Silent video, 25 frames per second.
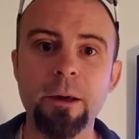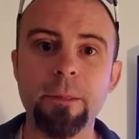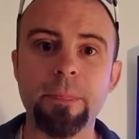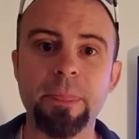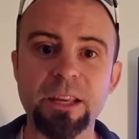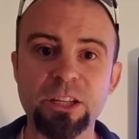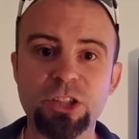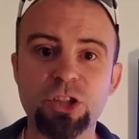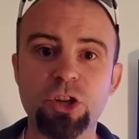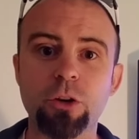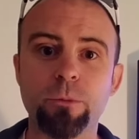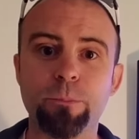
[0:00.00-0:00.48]

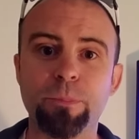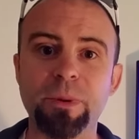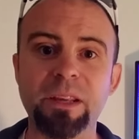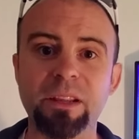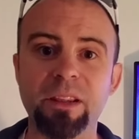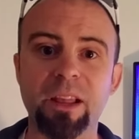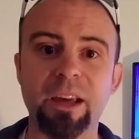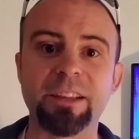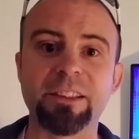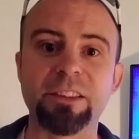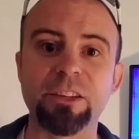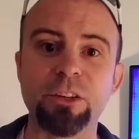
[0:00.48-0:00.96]
This could be
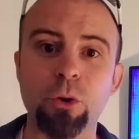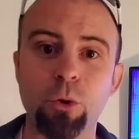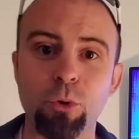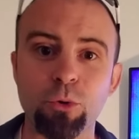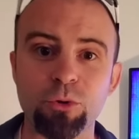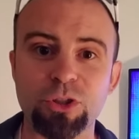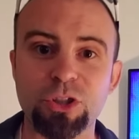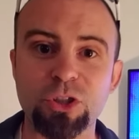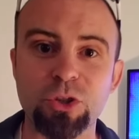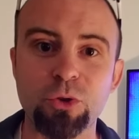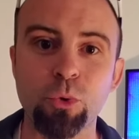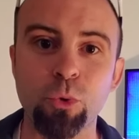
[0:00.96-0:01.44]
like the
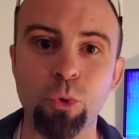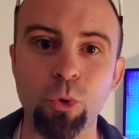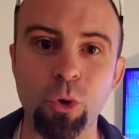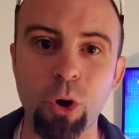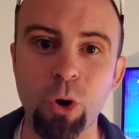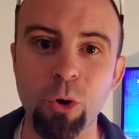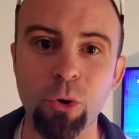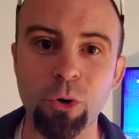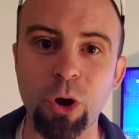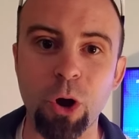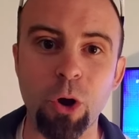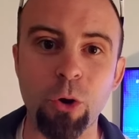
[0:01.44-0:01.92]
old school
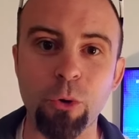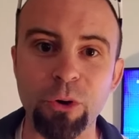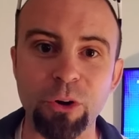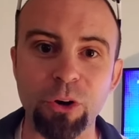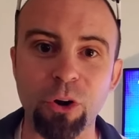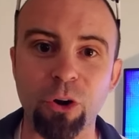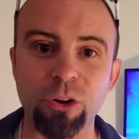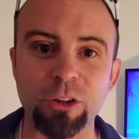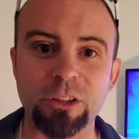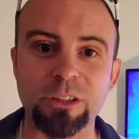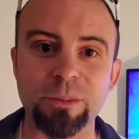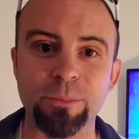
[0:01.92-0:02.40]
Hulk Hogan
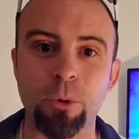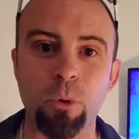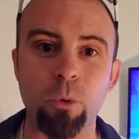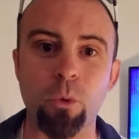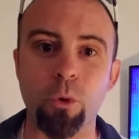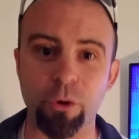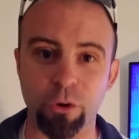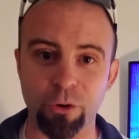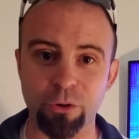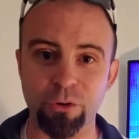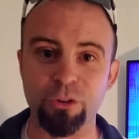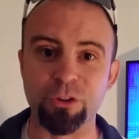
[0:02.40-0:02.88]
Ultimate
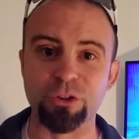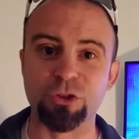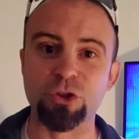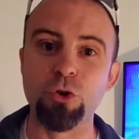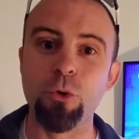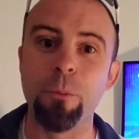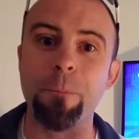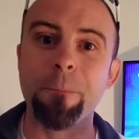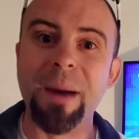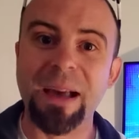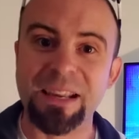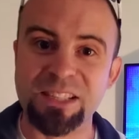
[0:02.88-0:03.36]
Warrior, the
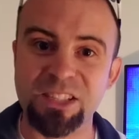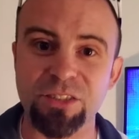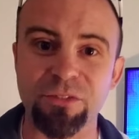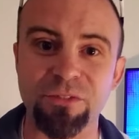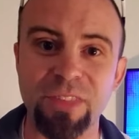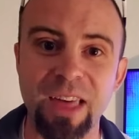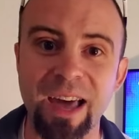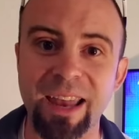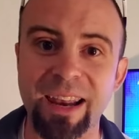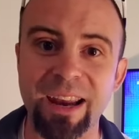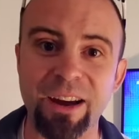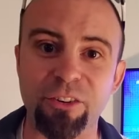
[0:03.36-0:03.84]
two best of
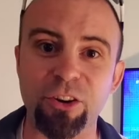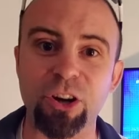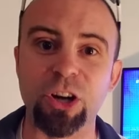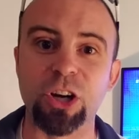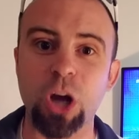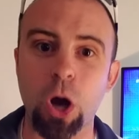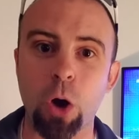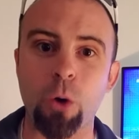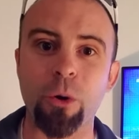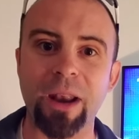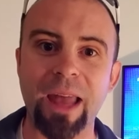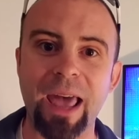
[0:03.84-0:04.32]
that era
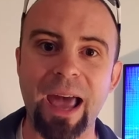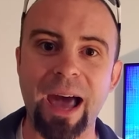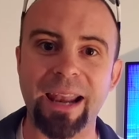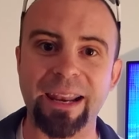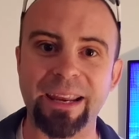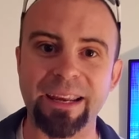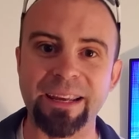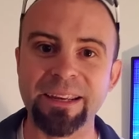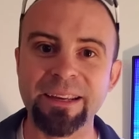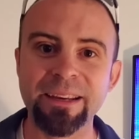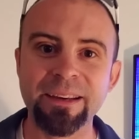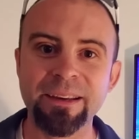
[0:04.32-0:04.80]
going at
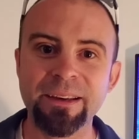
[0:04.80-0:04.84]
it.